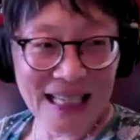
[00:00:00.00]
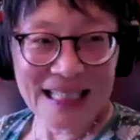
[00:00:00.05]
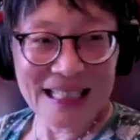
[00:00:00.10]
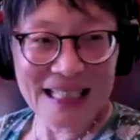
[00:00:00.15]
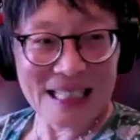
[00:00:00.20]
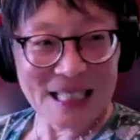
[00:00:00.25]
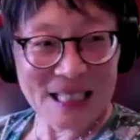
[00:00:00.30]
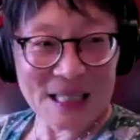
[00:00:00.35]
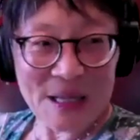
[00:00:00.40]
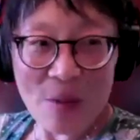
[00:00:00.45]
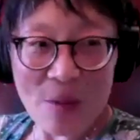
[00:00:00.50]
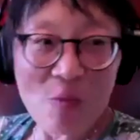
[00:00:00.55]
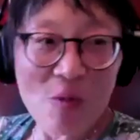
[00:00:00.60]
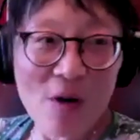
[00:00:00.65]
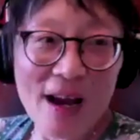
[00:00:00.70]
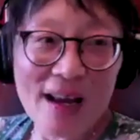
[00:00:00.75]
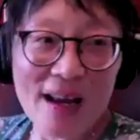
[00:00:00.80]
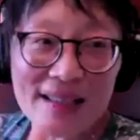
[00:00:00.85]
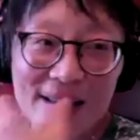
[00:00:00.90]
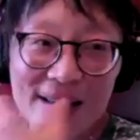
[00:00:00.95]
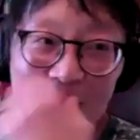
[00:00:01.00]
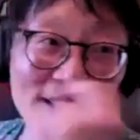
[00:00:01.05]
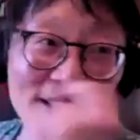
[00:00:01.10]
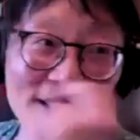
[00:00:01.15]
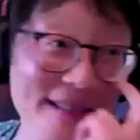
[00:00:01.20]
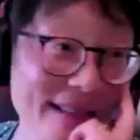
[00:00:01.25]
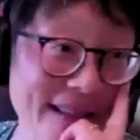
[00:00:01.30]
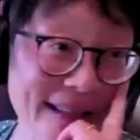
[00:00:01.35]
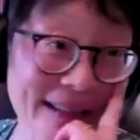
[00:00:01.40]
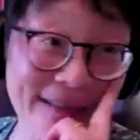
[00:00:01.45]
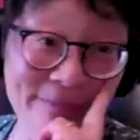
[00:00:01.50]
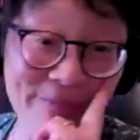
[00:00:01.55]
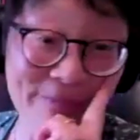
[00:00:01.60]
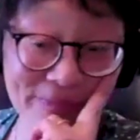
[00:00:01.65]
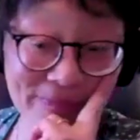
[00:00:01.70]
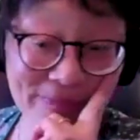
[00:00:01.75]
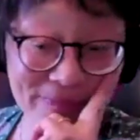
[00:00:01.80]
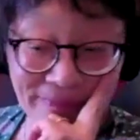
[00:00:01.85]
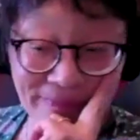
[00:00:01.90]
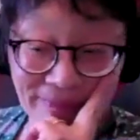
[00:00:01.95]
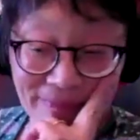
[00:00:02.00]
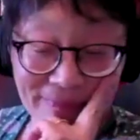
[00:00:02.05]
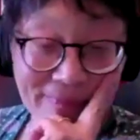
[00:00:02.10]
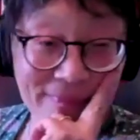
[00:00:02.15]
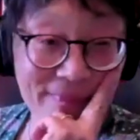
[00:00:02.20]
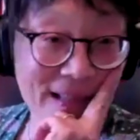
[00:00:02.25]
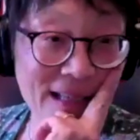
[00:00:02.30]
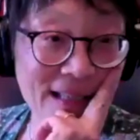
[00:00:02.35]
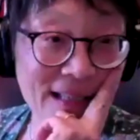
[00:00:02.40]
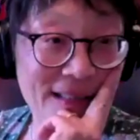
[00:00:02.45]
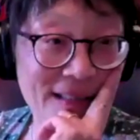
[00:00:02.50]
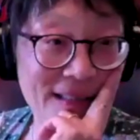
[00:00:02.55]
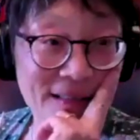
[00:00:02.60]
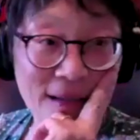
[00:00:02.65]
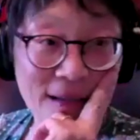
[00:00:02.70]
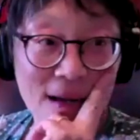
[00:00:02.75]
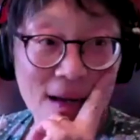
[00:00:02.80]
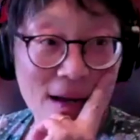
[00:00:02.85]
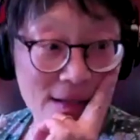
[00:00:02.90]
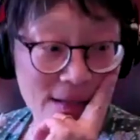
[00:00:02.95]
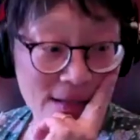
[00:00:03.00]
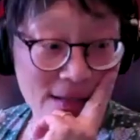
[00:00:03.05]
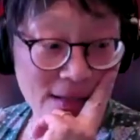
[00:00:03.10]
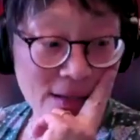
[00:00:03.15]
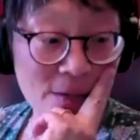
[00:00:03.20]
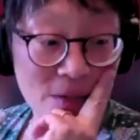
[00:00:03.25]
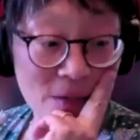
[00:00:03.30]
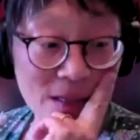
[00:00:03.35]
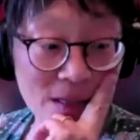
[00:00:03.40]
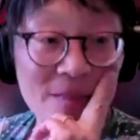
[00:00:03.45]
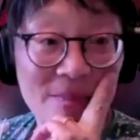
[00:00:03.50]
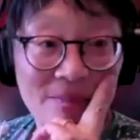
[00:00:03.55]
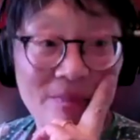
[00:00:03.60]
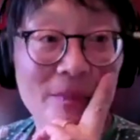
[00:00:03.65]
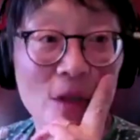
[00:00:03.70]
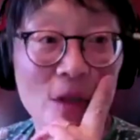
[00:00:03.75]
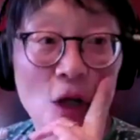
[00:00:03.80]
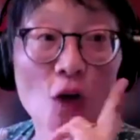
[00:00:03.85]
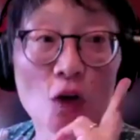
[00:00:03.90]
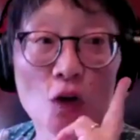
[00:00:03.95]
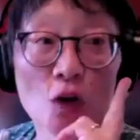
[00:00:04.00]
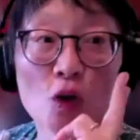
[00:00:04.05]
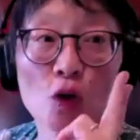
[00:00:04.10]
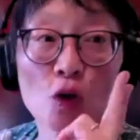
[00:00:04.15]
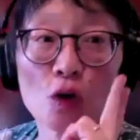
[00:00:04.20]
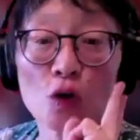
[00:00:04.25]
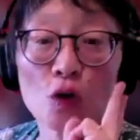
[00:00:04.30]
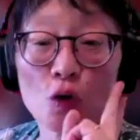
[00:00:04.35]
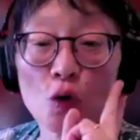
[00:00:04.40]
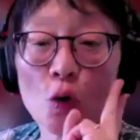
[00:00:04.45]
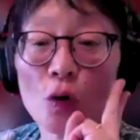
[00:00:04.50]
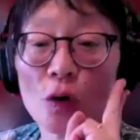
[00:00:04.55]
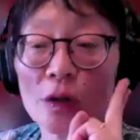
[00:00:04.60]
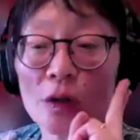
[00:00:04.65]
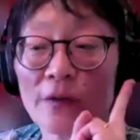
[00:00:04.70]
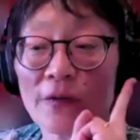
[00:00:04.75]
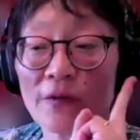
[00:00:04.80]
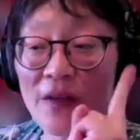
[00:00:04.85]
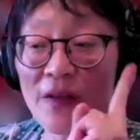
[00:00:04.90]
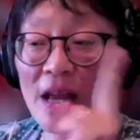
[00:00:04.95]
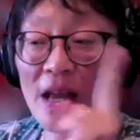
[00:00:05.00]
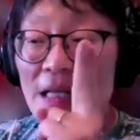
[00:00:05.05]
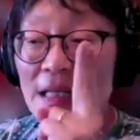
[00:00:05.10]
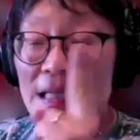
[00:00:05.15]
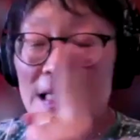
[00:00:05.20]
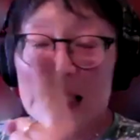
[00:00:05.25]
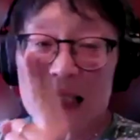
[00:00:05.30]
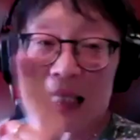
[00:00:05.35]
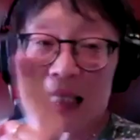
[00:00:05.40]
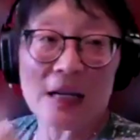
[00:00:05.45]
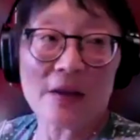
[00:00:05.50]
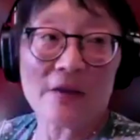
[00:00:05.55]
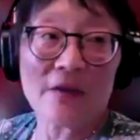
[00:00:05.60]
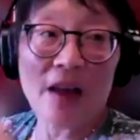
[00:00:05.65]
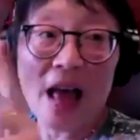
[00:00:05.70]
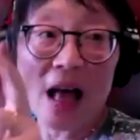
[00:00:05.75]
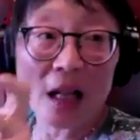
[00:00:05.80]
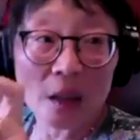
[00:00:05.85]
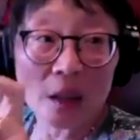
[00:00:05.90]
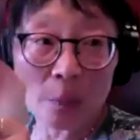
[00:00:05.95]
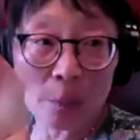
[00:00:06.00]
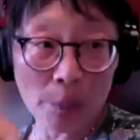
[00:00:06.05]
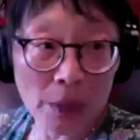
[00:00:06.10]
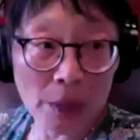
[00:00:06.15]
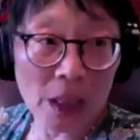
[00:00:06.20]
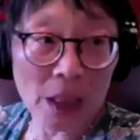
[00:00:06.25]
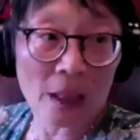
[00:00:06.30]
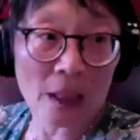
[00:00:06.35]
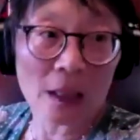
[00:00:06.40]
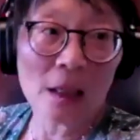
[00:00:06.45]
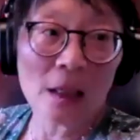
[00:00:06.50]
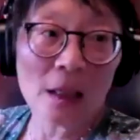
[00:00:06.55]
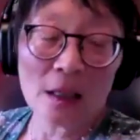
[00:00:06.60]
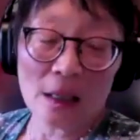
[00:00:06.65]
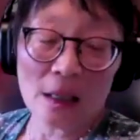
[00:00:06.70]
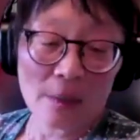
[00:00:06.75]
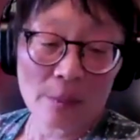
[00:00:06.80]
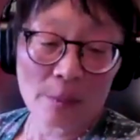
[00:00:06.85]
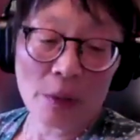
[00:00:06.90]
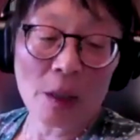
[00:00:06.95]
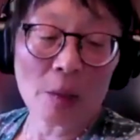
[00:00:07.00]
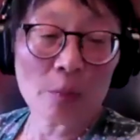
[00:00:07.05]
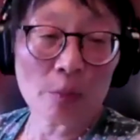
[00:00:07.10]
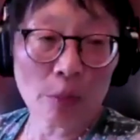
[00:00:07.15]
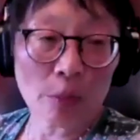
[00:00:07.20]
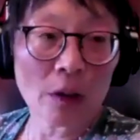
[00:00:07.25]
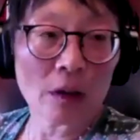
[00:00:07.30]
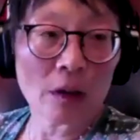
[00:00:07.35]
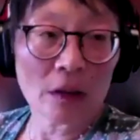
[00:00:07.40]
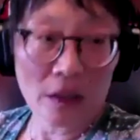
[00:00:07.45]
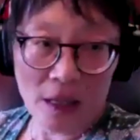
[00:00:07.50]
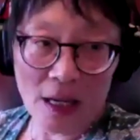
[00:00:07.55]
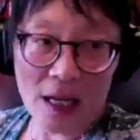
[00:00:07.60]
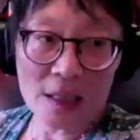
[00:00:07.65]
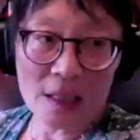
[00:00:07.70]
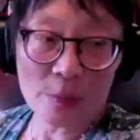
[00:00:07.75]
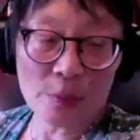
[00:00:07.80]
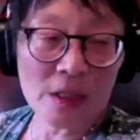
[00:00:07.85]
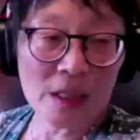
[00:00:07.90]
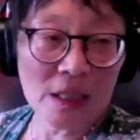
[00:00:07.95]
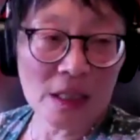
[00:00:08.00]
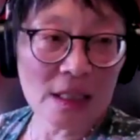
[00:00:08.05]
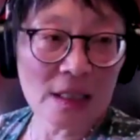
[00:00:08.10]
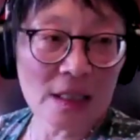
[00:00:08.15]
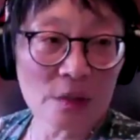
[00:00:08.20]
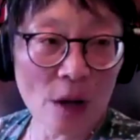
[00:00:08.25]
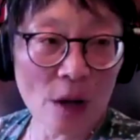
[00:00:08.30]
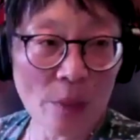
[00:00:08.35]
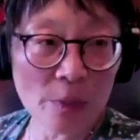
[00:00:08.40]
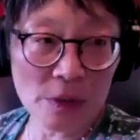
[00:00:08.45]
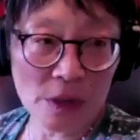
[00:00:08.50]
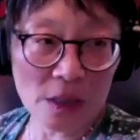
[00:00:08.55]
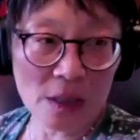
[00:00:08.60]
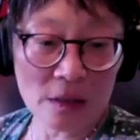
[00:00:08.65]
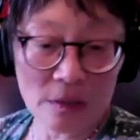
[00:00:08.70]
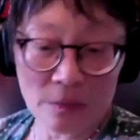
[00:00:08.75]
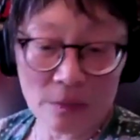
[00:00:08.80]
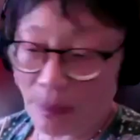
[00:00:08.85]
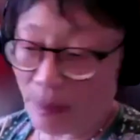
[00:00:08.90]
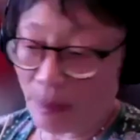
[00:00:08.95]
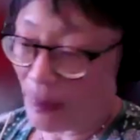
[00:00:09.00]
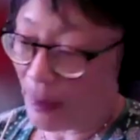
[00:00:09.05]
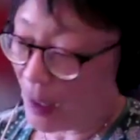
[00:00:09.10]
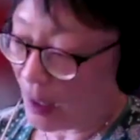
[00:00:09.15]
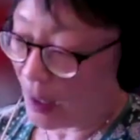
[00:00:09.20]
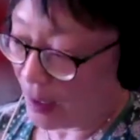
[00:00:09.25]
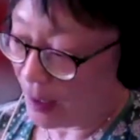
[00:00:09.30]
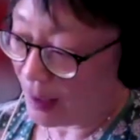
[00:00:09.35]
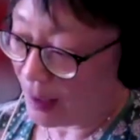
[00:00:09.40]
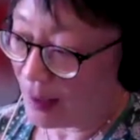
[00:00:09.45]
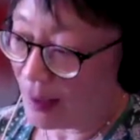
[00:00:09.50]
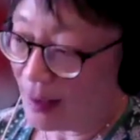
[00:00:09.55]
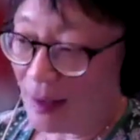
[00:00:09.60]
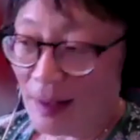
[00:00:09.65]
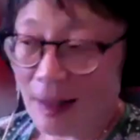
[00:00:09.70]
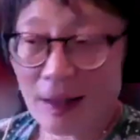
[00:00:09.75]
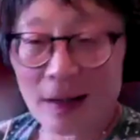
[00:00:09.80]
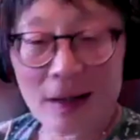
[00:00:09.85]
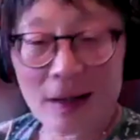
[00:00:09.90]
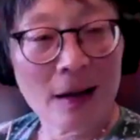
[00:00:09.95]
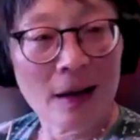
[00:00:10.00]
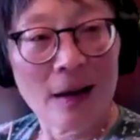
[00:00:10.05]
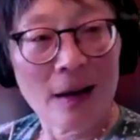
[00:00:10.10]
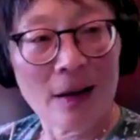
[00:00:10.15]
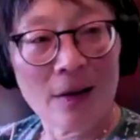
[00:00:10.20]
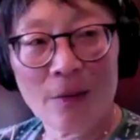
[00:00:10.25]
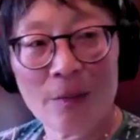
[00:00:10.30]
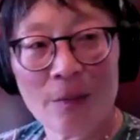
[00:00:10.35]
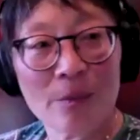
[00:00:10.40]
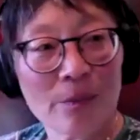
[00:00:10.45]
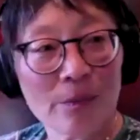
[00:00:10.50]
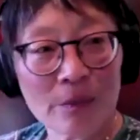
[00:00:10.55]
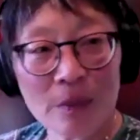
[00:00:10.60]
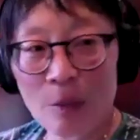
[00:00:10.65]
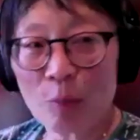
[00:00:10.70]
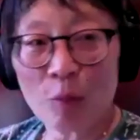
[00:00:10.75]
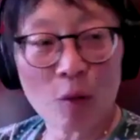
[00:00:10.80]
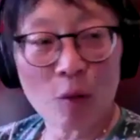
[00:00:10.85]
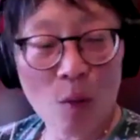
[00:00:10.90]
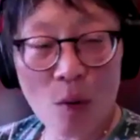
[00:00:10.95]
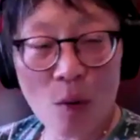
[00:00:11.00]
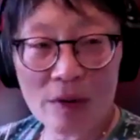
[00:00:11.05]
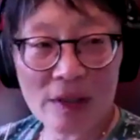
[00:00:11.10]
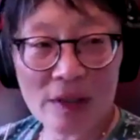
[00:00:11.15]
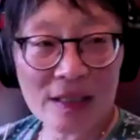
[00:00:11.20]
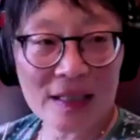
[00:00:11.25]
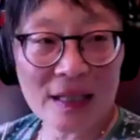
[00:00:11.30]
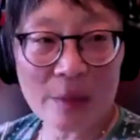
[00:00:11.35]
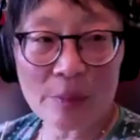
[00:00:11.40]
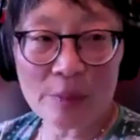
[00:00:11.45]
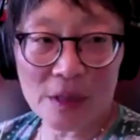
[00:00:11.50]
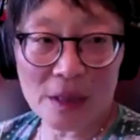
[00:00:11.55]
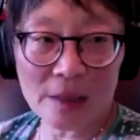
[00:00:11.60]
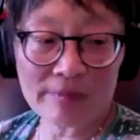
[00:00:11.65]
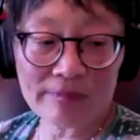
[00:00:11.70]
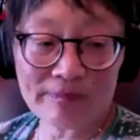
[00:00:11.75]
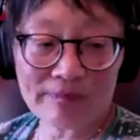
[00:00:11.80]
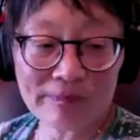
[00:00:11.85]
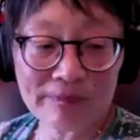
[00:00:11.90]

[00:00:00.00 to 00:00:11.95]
And in some ways, I'm just like, that's, you know what? Your fantasy of helping people has been disrupted by people who won't accept it.